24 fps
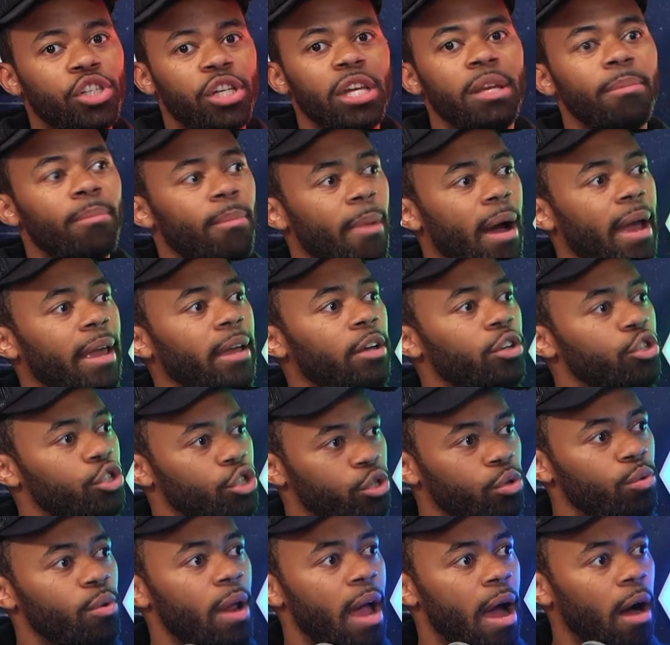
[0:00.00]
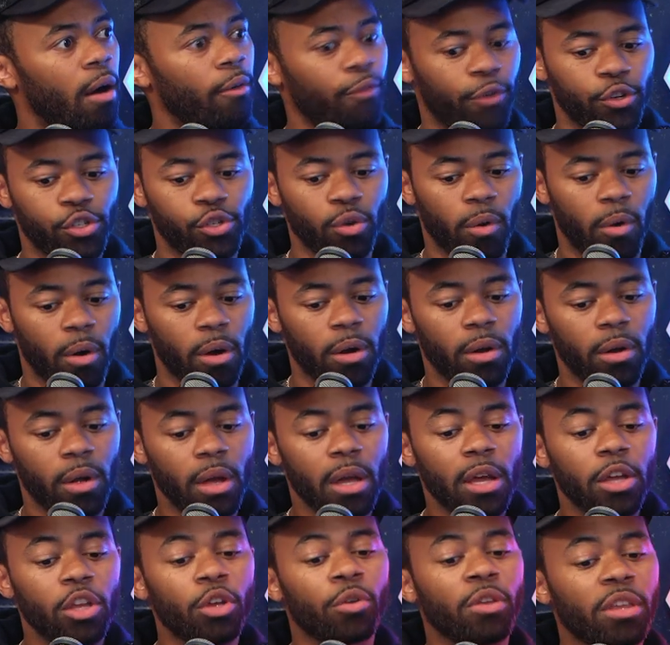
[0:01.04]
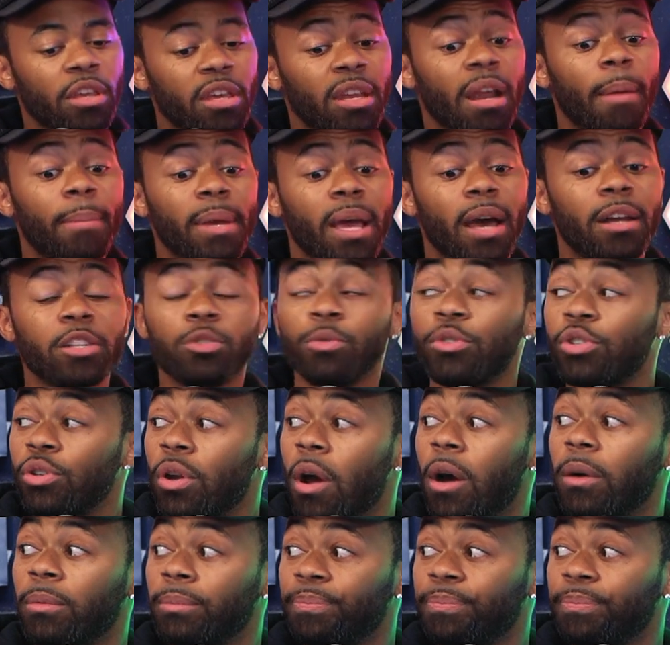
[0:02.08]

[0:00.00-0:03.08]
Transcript: cheap uh, mic I'm shootout for sure. Mm-hmm. Can I be honest we with you? Do a